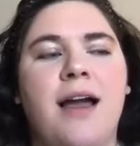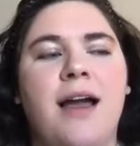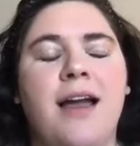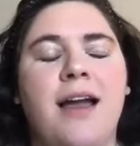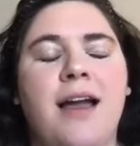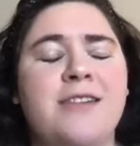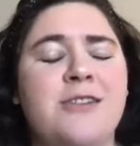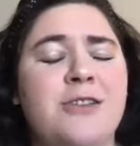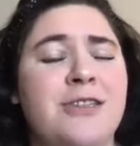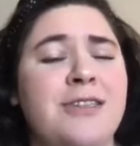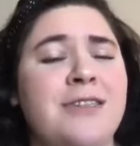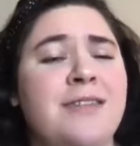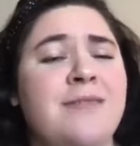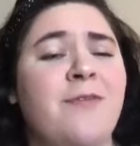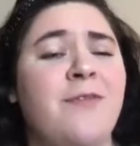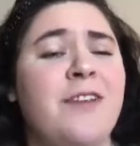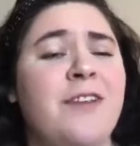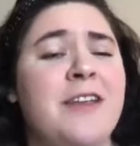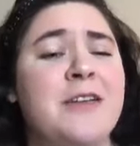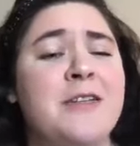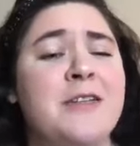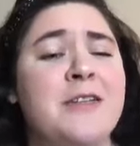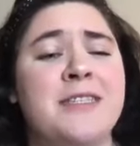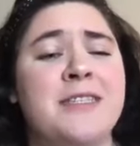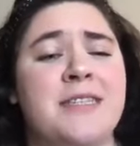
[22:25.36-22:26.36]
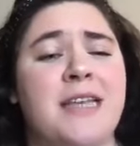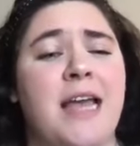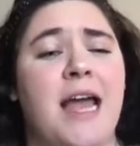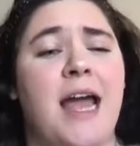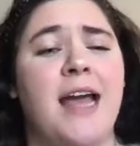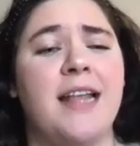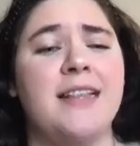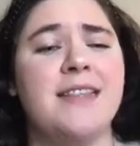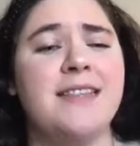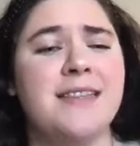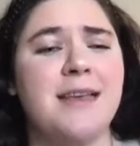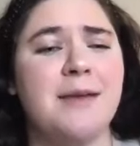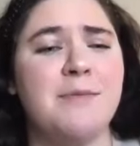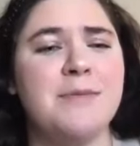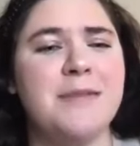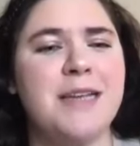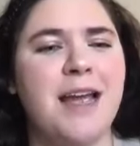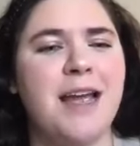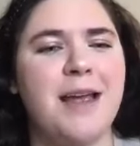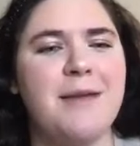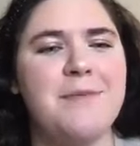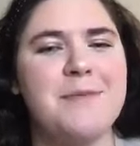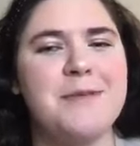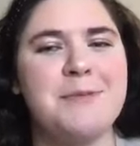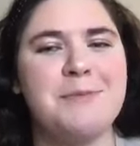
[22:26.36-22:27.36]
I just feel sad
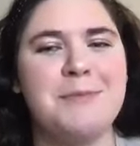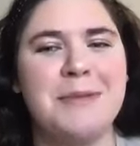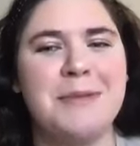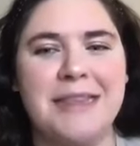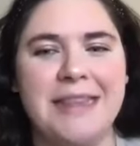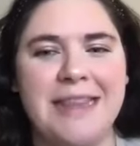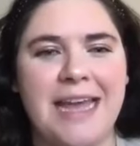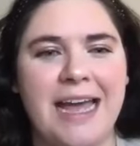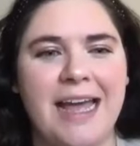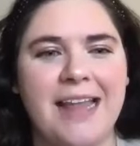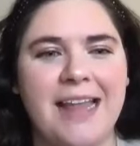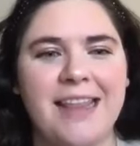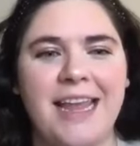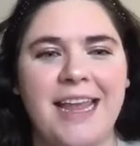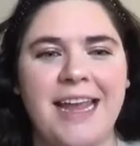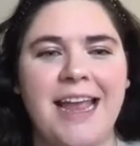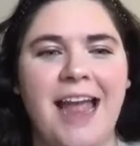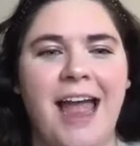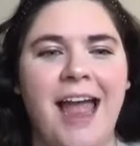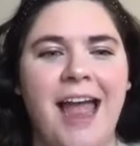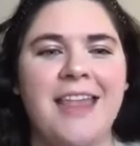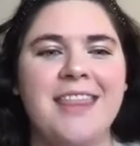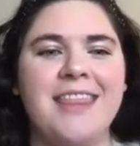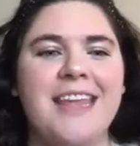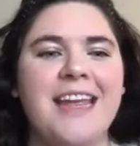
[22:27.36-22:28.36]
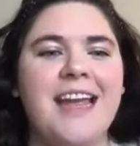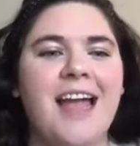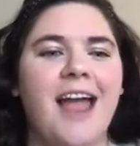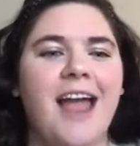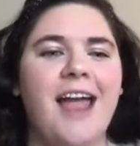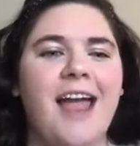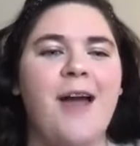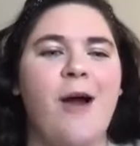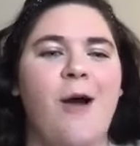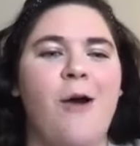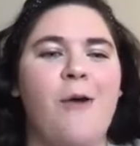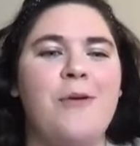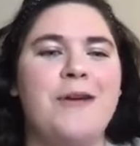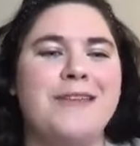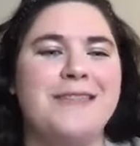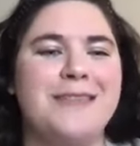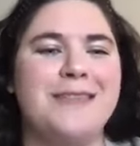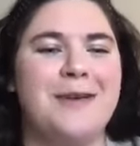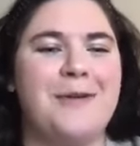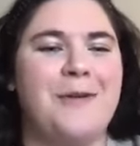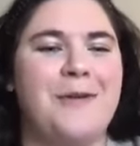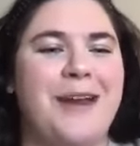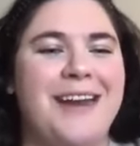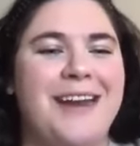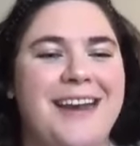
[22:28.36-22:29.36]
sometimes, but that, like, I think I always
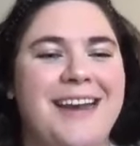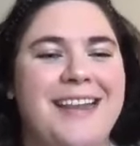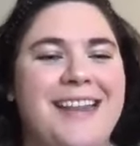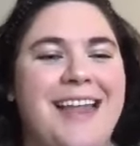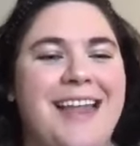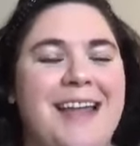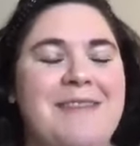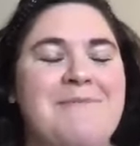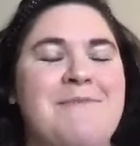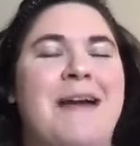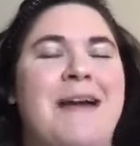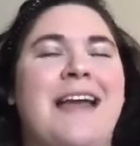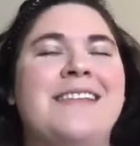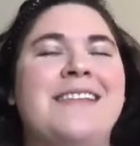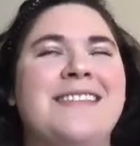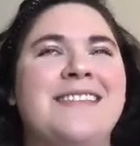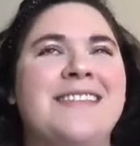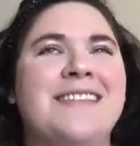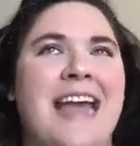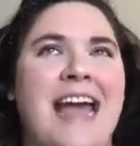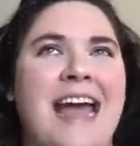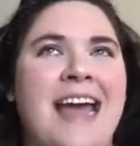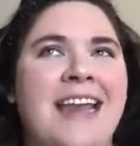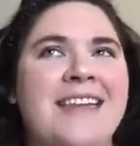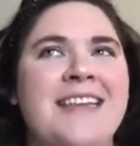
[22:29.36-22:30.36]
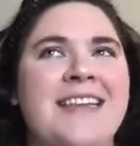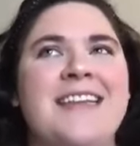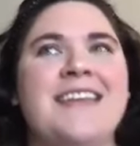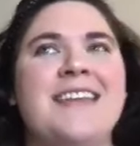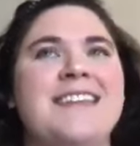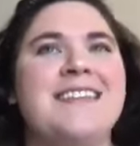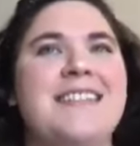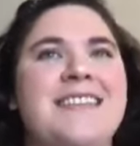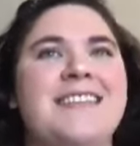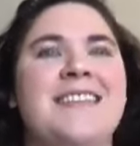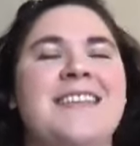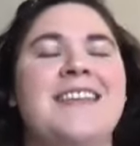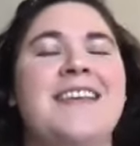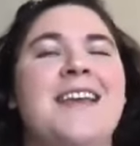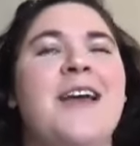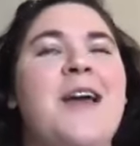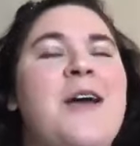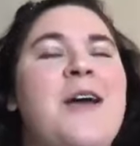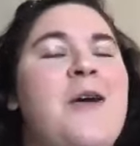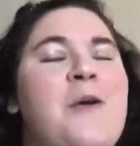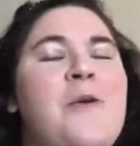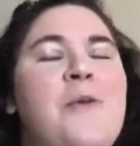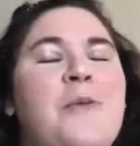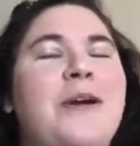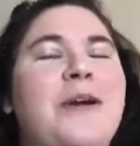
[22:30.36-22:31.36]
equated like my sadness,
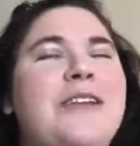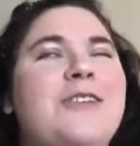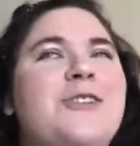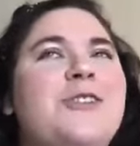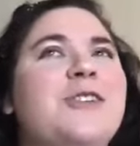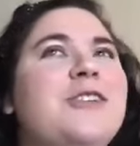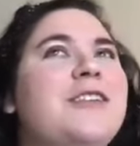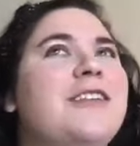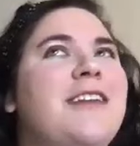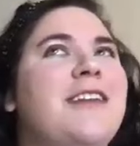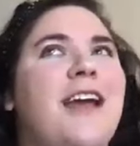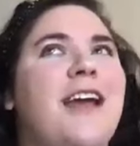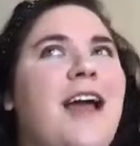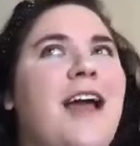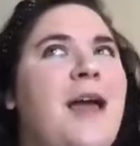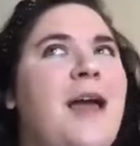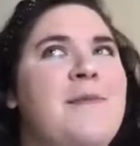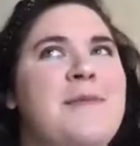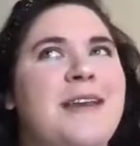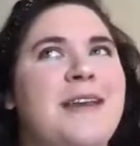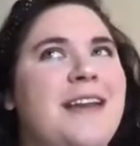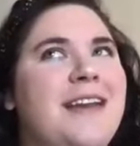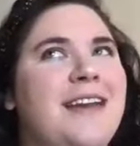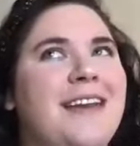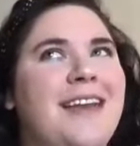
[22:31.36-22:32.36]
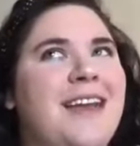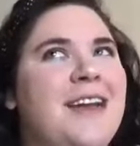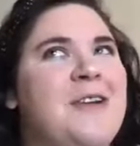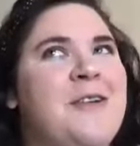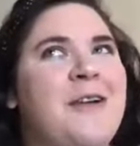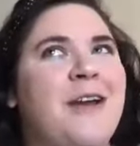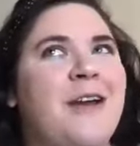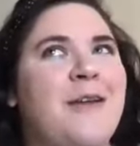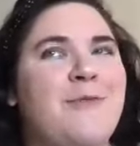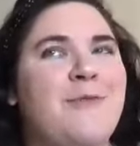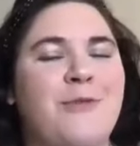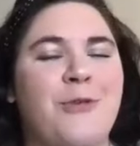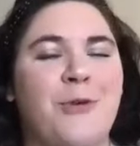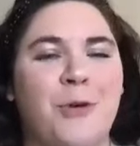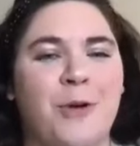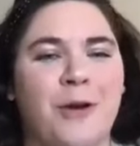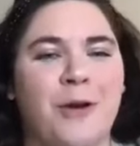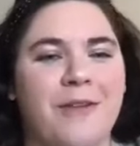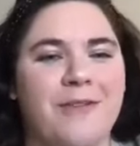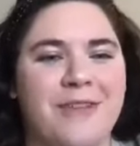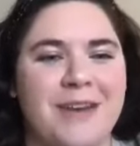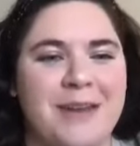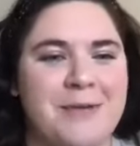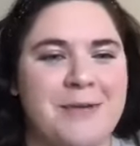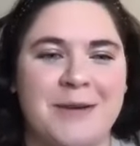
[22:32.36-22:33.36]
which I'm an Enneagram
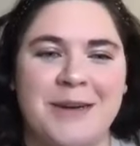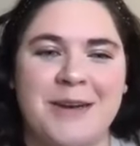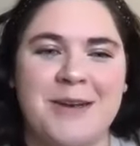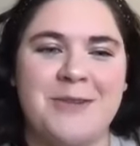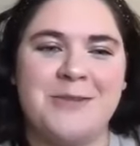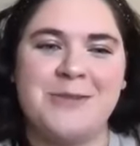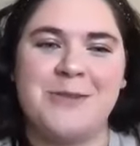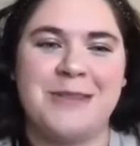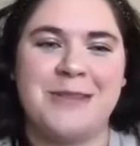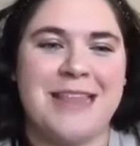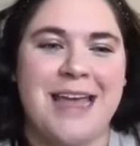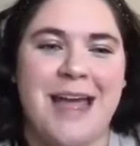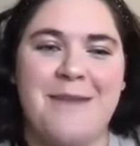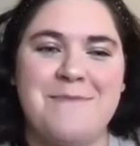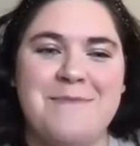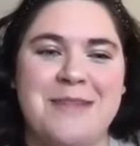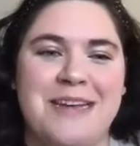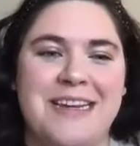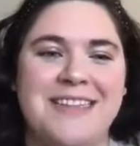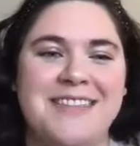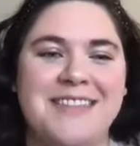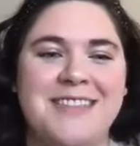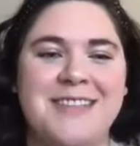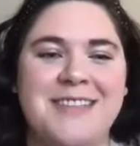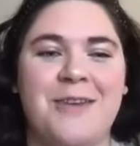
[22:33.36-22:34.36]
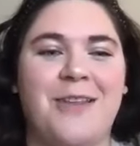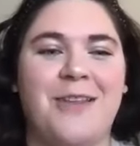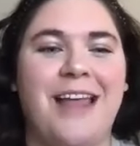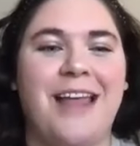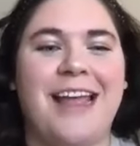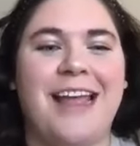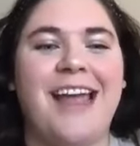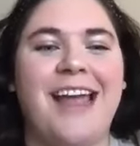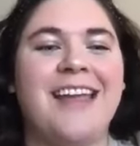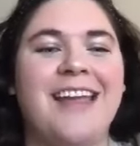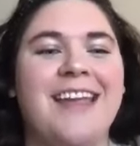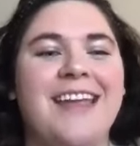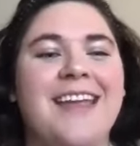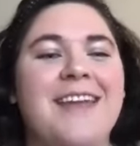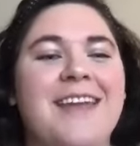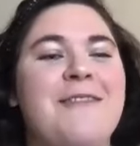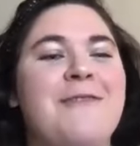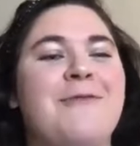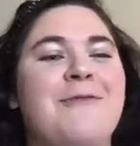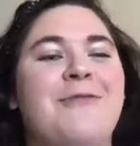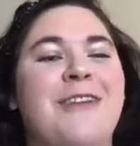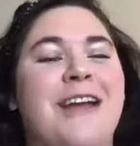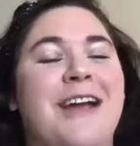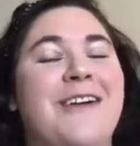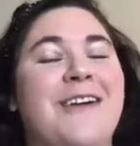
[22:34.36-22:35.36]
4, if anyone knows what that means. So like, I can
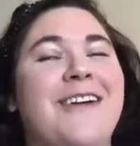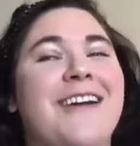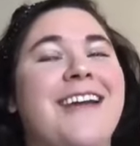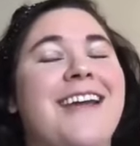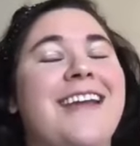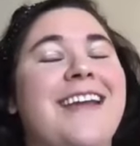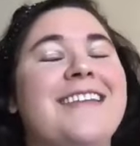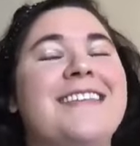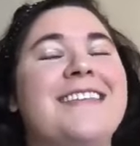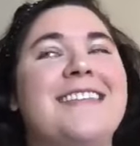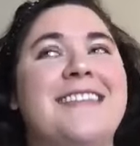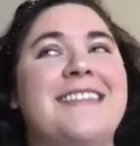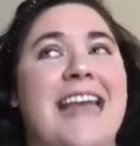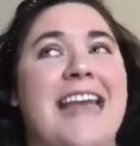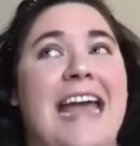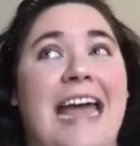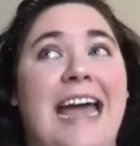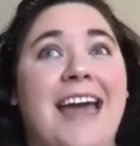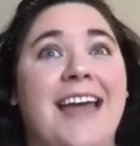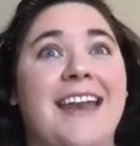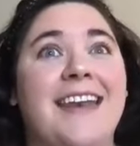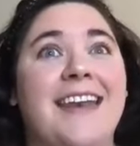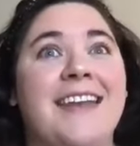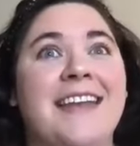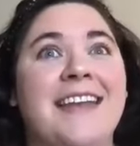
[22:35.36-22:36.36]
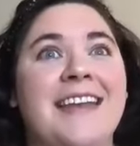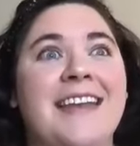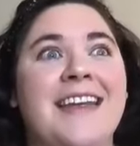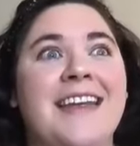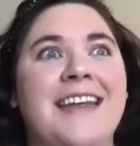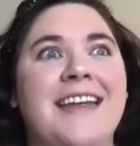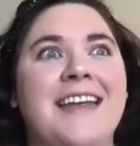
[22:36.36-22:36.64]
get very sad.